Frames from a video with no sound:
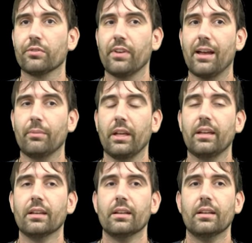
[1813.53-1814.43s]

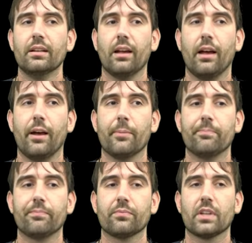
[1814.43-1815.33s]
family, uh,
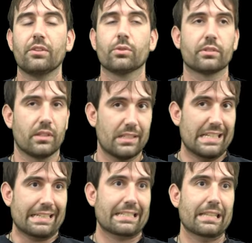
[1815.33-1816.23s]
King George
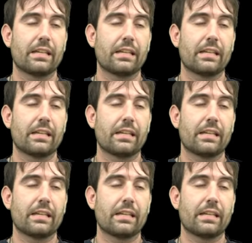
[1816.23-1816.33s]
VI